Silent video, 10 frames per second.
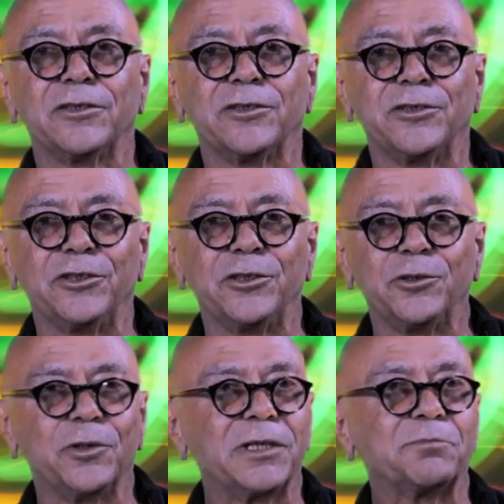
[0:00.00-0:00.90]

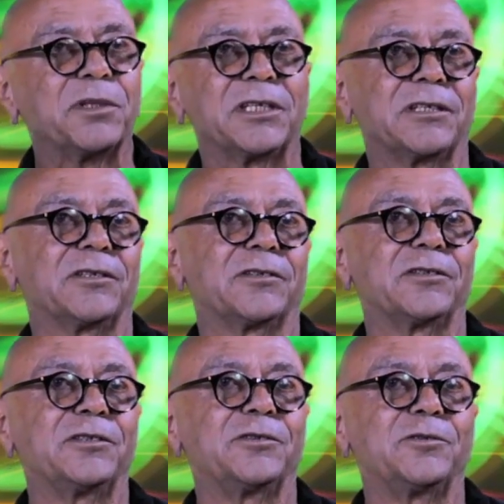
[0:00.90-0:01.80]
new input or
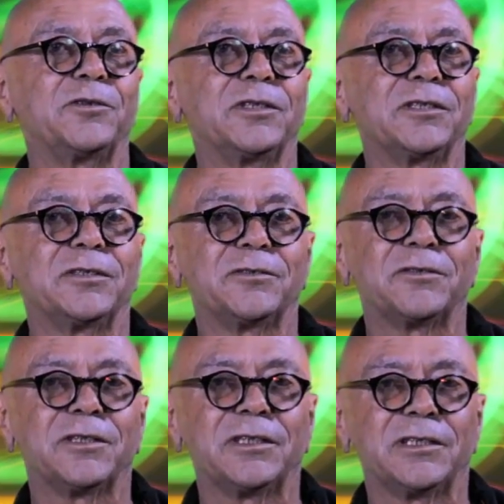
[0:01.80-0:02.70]
new
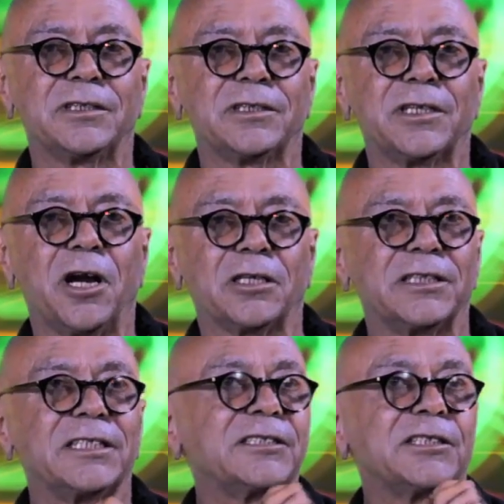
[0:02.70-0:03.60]

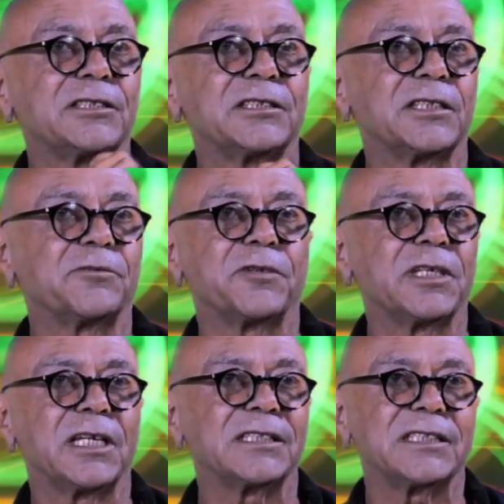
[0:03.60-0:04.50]
cognitions and
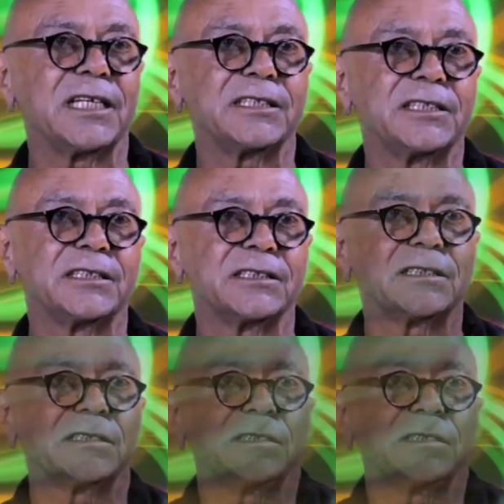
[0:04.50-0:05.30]
realizations.